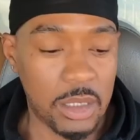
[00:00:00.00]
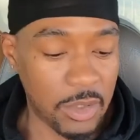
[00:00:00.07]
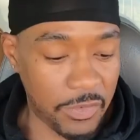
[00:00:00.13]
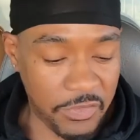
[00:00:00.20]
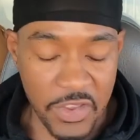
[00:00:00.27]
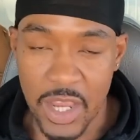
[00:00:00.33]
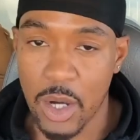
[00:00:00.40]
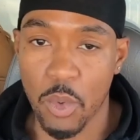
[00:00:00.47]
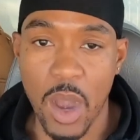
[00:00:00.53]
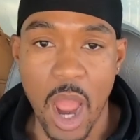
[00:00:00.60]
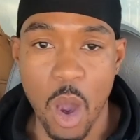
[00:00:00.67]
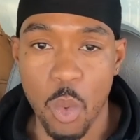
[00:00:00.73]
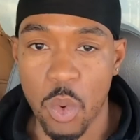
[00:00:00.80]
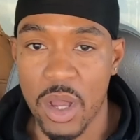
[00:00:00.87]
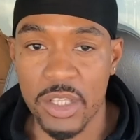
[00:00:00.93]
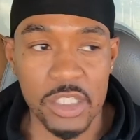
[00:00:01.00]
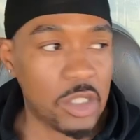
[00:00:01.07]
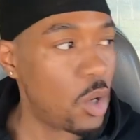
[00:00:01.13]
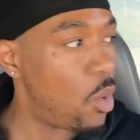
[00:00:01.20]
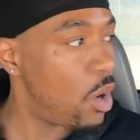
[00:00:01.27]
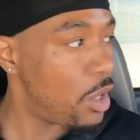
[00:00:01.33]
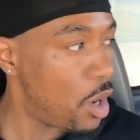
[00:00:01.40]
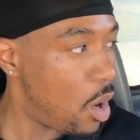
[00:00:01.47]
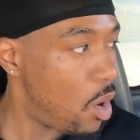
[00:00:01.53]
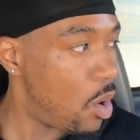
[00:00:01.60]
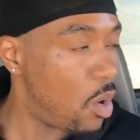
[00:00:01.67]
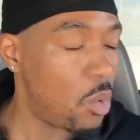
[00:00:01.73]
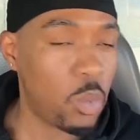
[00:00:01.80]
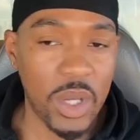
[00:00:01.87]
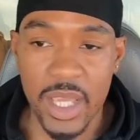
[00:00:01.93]
to figure out what's going
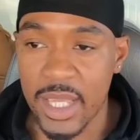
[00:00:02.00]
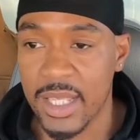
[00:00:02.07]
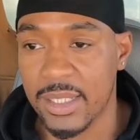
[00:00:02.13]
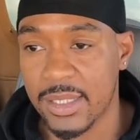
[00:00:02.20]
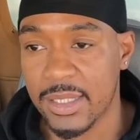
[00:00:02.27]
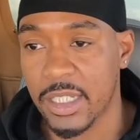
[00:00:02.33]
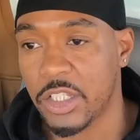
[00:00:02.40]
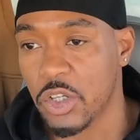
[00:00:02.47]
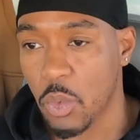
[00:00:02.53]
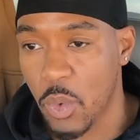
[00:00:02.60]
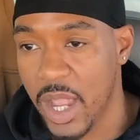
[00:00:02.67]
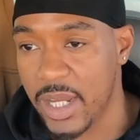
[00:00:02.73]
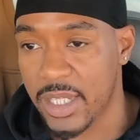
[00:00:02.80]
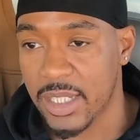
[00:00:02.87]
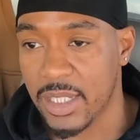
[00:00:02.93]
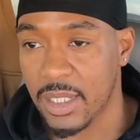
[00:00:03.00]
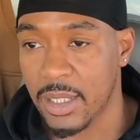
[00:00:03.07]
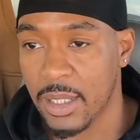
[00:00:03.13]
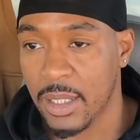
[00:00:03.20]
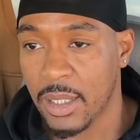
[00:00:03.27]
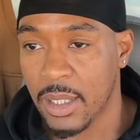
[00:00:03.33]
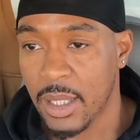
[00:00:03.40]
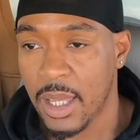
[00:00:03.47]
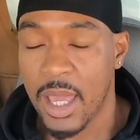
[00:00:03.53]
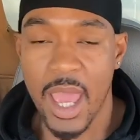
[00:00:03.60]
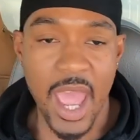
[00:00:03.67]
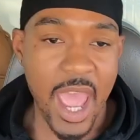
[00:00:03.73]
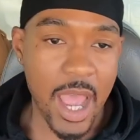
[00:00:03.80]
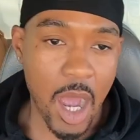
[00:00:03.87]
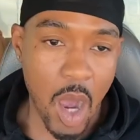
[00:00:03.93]
on with his situation
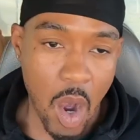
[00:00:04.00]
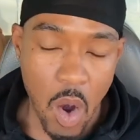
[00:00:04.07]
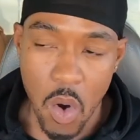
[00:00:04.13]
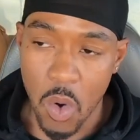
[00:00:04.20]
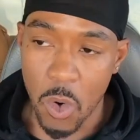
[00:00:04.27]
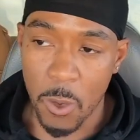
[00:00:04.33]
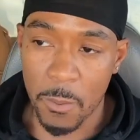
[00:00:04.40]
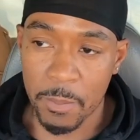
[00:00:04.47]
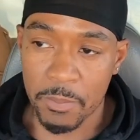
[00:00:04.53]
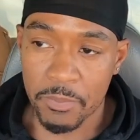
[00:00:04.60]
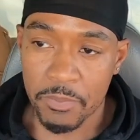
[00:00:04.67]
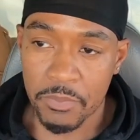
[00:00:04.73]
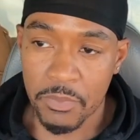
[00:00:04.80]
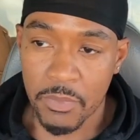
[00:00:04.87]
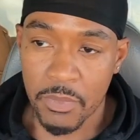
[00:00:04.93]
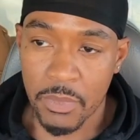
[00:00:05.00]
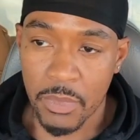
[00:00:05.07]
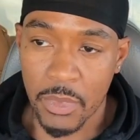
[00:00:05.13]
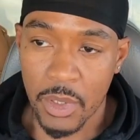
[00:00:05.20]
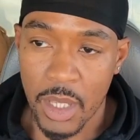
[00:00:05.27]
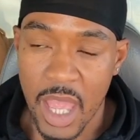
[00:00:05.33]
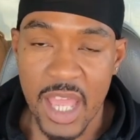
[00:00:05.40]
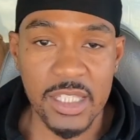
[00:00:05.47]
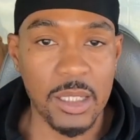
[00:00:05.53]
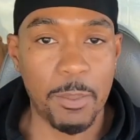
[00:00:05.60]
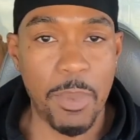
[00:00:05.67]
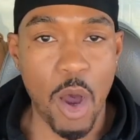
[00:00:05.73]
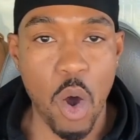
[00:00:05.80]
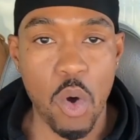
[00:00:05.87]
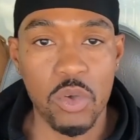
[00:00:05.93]
at home as
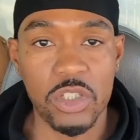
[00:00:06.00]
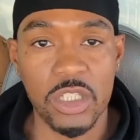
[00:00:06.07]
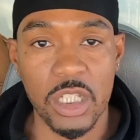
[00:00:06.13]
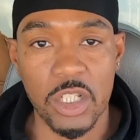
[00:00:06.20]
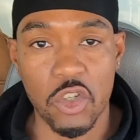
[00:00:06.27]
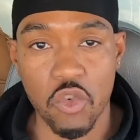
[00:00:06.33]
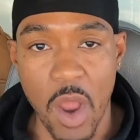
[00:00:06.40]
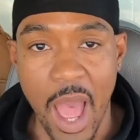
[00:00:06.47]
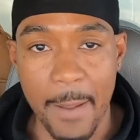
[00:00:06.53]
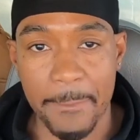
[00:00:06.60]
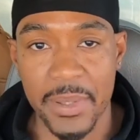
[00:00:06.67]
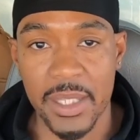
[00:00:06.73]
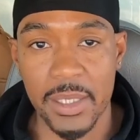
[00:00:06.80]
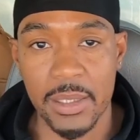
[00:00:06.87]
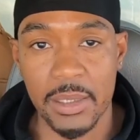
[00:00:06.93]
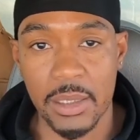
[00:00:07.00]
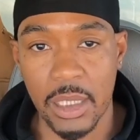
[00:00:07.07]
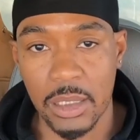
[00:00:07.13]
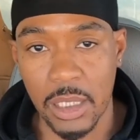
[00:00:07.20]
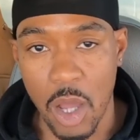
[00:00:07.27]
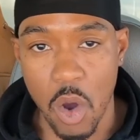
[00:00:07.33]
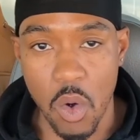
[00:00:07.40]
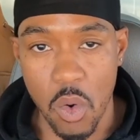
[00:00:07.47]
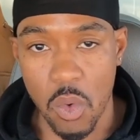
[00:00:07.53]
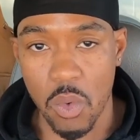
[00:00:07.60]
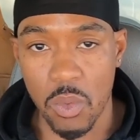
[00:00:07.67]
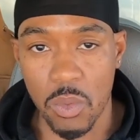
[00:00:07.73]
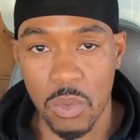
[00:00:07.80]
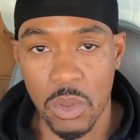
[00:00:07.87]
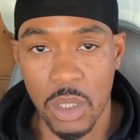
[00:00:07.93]
opposed to dropping the
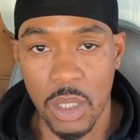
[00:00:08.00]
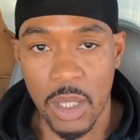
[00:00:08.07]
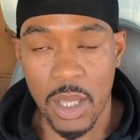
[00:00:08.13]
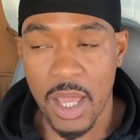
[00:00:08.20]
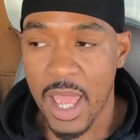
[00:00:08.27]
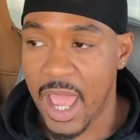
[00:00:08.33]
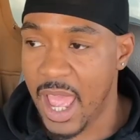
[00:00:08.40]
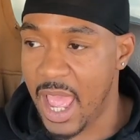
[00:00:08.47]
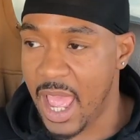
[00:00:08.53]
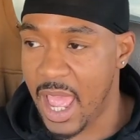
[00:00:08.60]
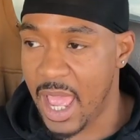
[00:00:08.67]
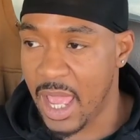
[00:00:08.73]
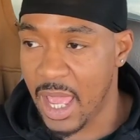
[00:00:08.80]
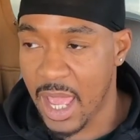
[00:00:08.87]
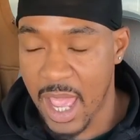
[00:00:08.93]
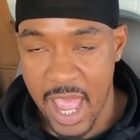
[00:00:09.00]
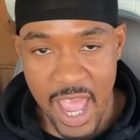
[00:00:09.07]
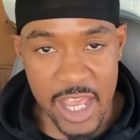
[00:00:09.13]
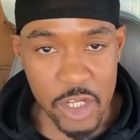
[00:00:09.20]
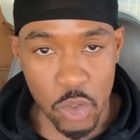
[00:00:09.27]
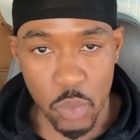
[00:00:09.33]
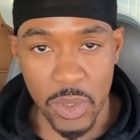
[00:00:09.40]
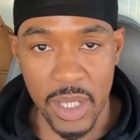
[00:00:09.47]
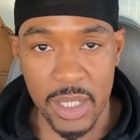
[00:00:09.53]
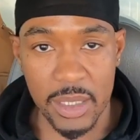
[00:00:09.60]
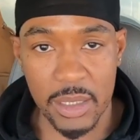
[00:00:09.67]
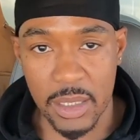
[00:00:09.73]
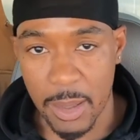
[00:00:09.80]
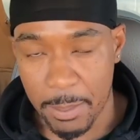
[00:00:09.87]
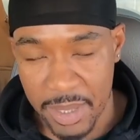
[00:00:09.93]
load and
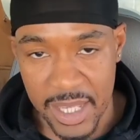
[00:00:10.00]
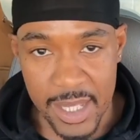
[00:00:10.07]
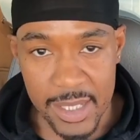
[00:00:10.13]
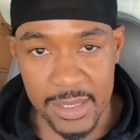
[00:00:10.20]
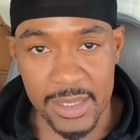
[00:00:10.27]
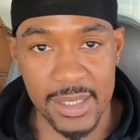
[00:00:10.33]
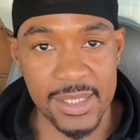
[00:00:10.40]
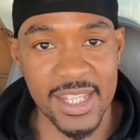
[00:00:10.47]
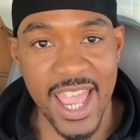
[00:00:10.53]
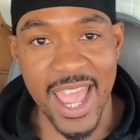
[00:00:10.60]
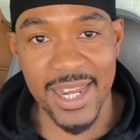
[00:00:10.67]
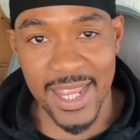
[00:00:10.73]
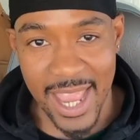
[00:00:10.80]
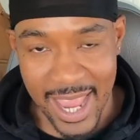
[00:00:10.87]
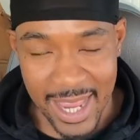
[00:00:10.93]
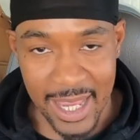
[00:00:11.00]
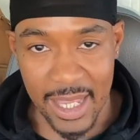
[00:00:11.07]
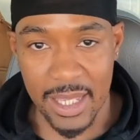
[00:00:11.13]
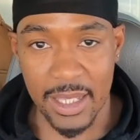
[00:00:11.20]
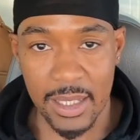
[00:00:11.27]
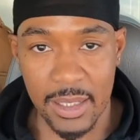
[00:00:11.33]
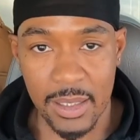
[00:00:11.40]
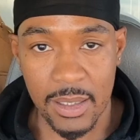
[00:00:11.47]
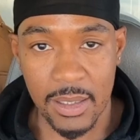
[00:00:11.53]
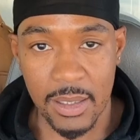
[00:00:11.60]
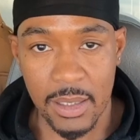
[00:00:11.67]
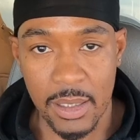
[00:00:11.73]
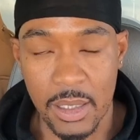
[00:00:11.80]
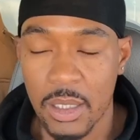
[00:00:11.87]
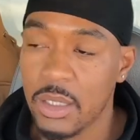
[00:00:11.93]
handling the business at hand.
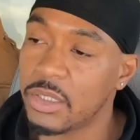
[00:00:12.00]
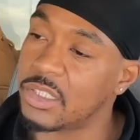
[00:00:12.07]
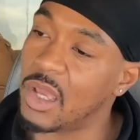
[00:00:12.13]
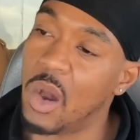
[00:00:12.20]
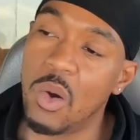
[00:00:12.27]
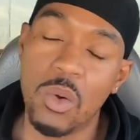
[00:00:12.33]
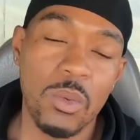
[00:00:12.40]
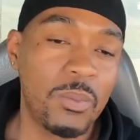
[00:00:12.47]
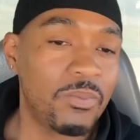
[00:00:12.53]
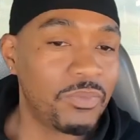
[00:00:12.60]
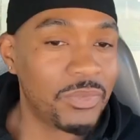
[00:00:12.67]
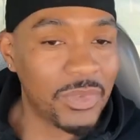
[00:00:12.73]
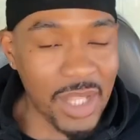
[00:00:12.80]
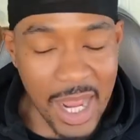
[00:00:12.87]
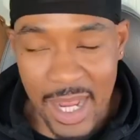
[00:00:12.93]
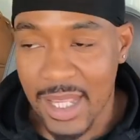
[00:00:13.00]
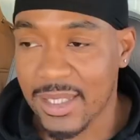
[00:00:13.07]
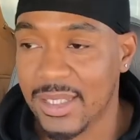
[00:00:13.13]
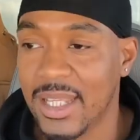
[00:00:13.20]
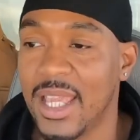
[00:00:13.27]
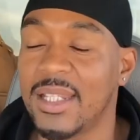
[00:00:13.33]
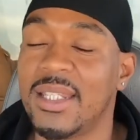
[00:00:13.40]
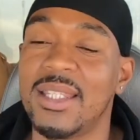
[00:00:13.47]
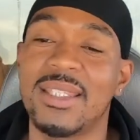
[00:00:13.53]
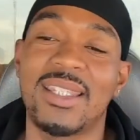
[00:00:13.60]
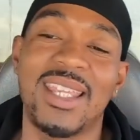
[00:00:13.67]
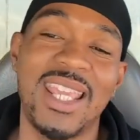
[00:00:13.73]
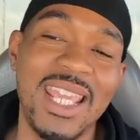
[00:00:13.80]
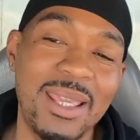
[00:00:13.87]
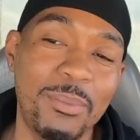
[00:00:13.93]
So, like I said,
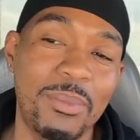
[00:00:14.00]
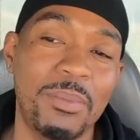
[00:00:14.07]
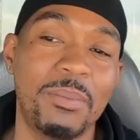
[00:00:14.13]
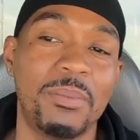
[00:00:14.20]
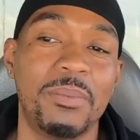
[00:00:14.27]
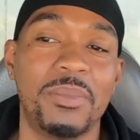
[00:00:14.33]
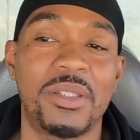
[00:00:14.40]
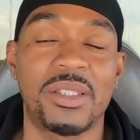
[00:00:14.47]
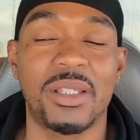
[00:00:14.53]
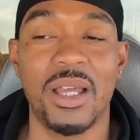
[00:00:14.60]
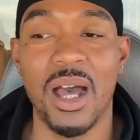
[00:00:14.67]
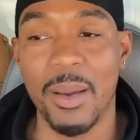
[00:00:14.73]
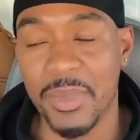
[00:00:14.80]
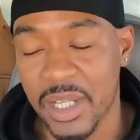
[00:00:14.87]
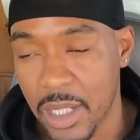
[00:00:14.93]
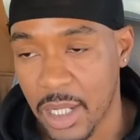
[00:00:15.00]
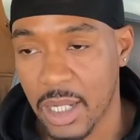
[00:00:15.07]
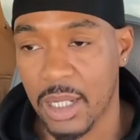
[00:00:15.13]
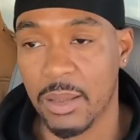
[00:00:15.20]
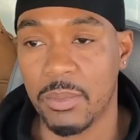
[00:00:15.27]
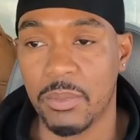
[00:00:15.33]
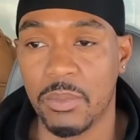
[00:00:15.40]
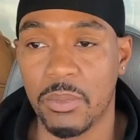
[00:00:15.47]
this keeps coming up.